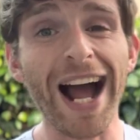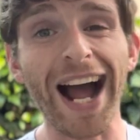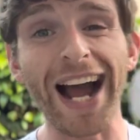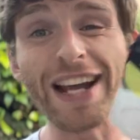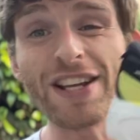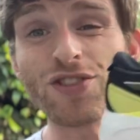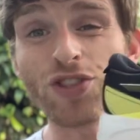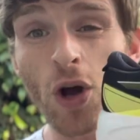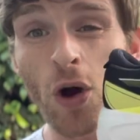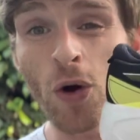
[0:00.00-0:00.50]
I
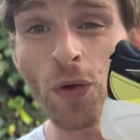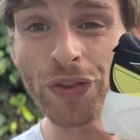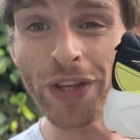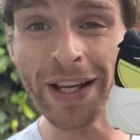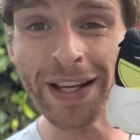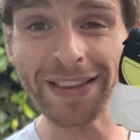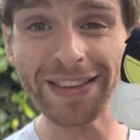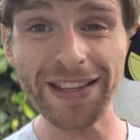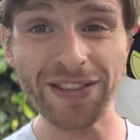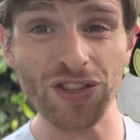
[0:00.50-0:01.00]
don't
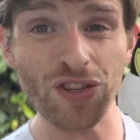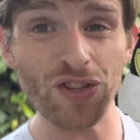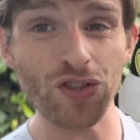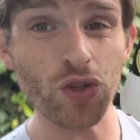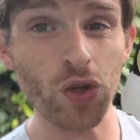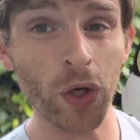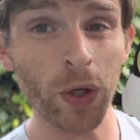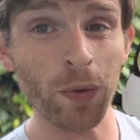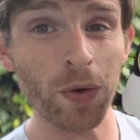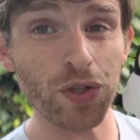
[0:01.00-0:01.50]
think this is
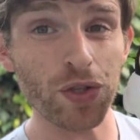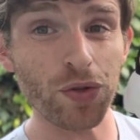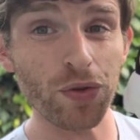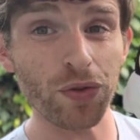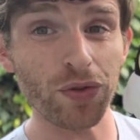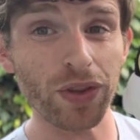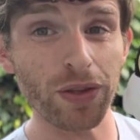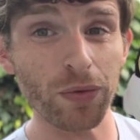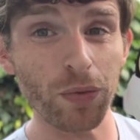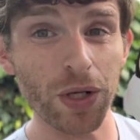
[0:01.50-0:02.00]
doing
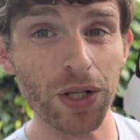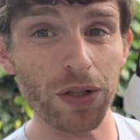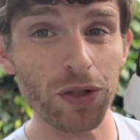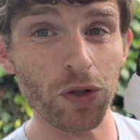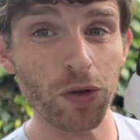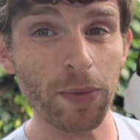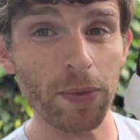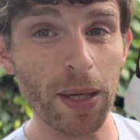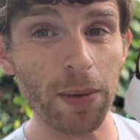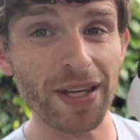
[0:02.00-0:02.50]
what
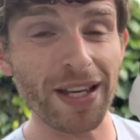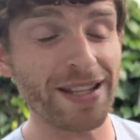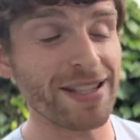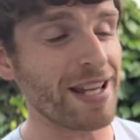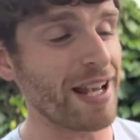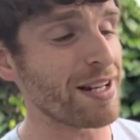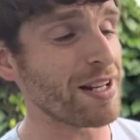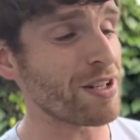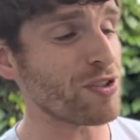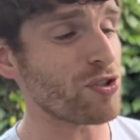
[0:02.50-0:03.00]
you maybe
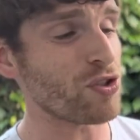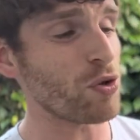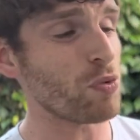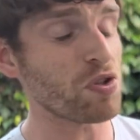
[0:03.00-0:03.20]
intended to,